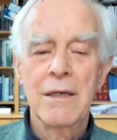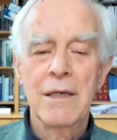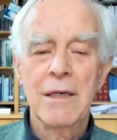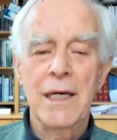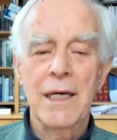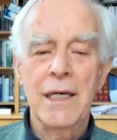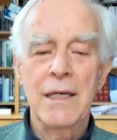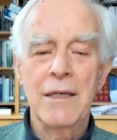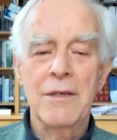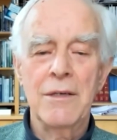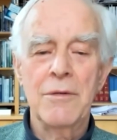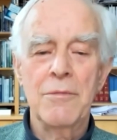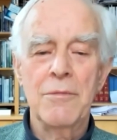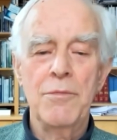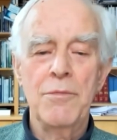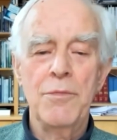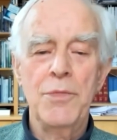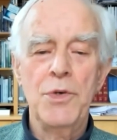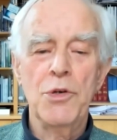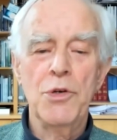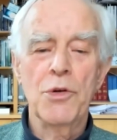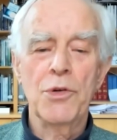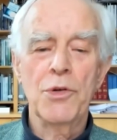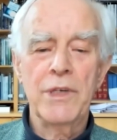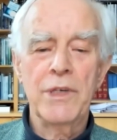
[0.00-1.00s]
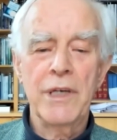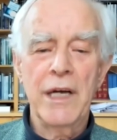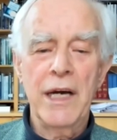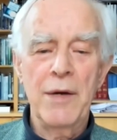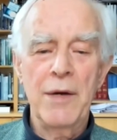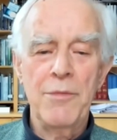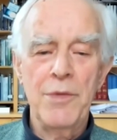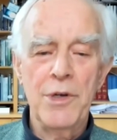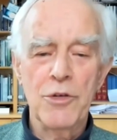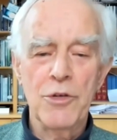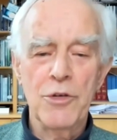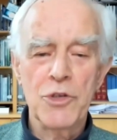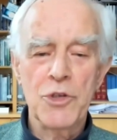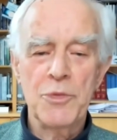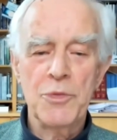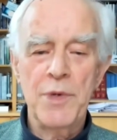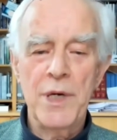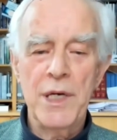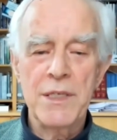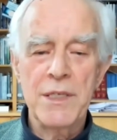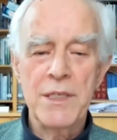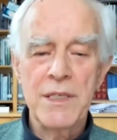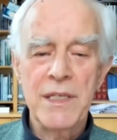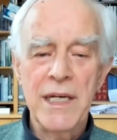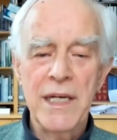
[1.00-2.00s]
and beyond time, beyond
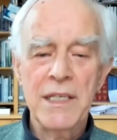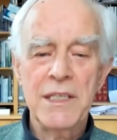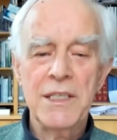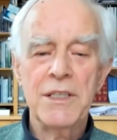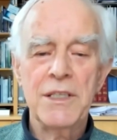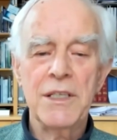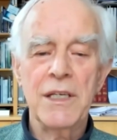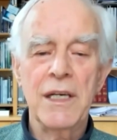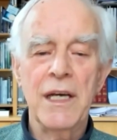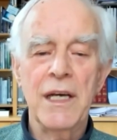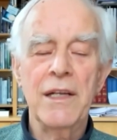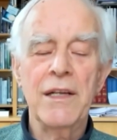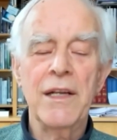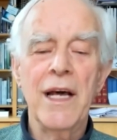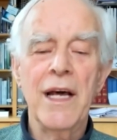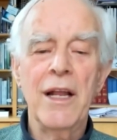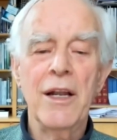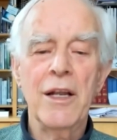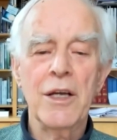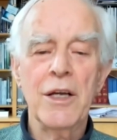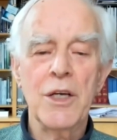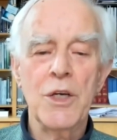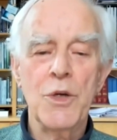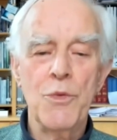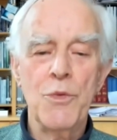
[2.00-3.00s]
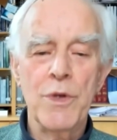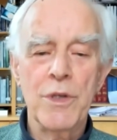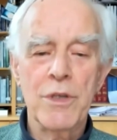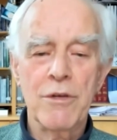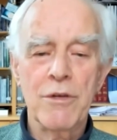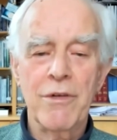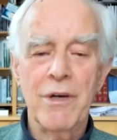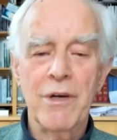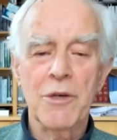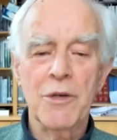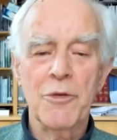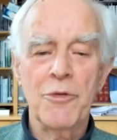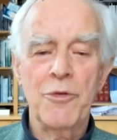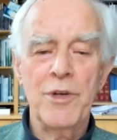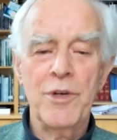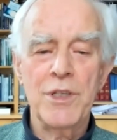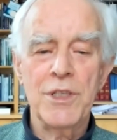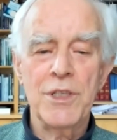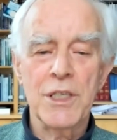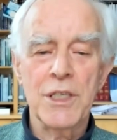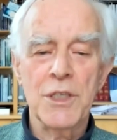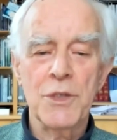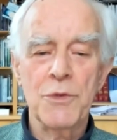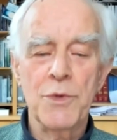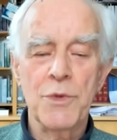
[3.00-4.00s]
space. That's the analogy with quantum
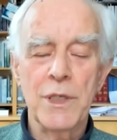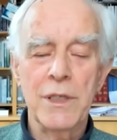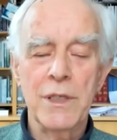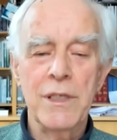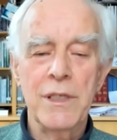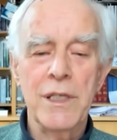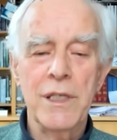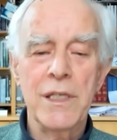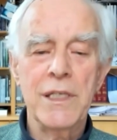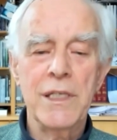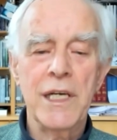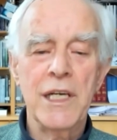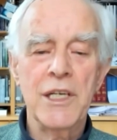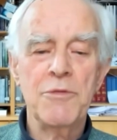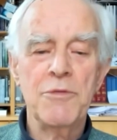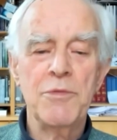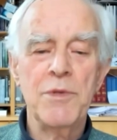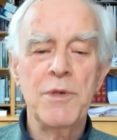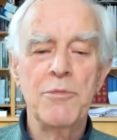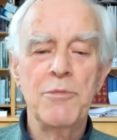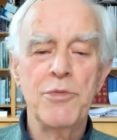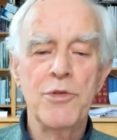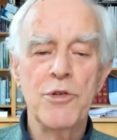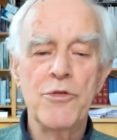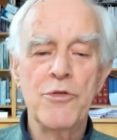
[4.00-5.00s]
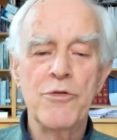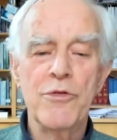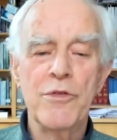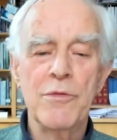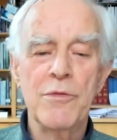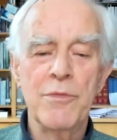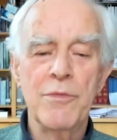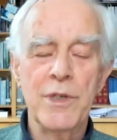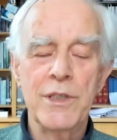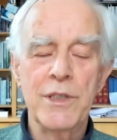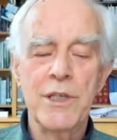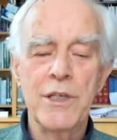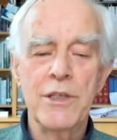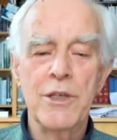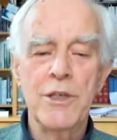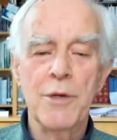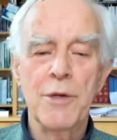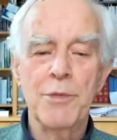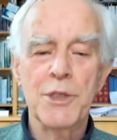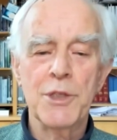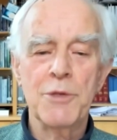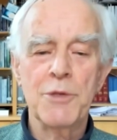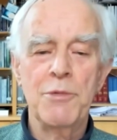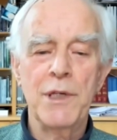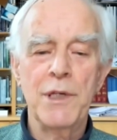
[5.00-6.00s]
physics, but this has been proven with the
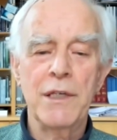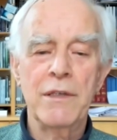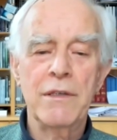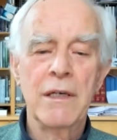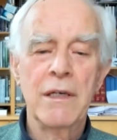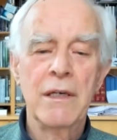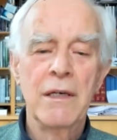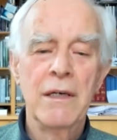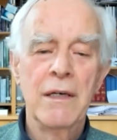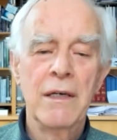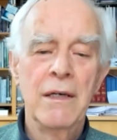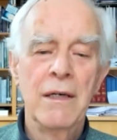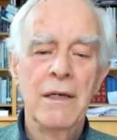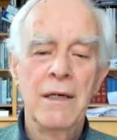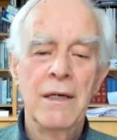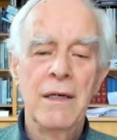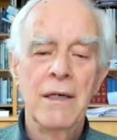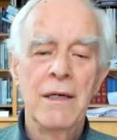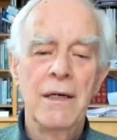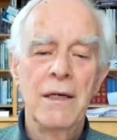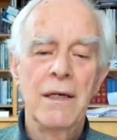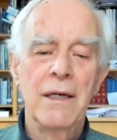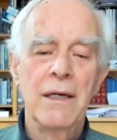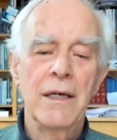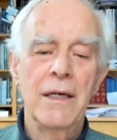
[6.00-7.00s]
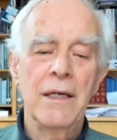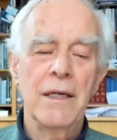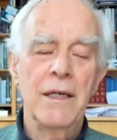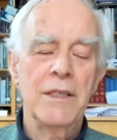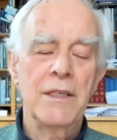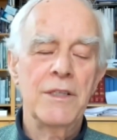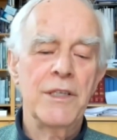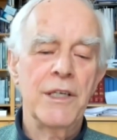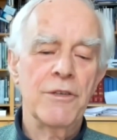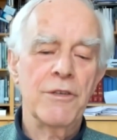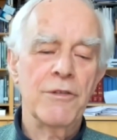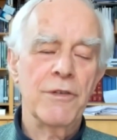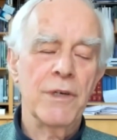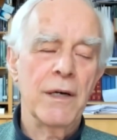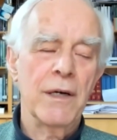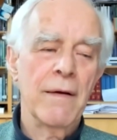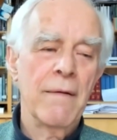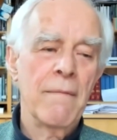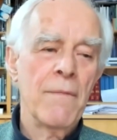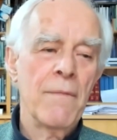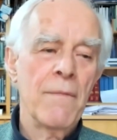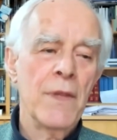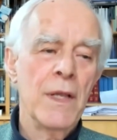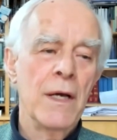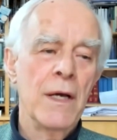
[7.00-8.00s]
double slit, uh, etc.
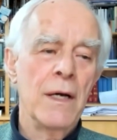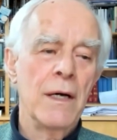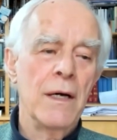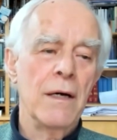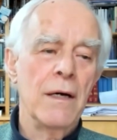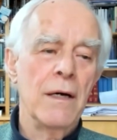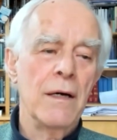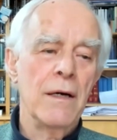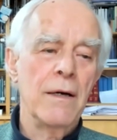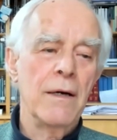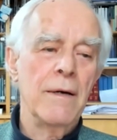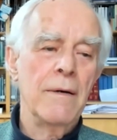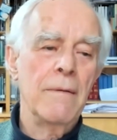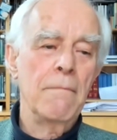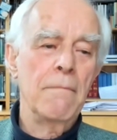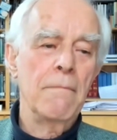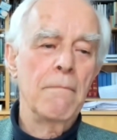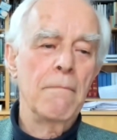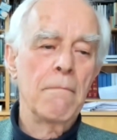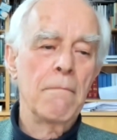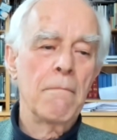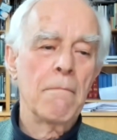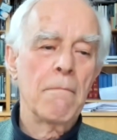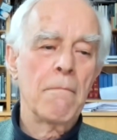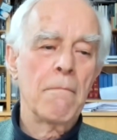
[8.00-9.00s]
Um,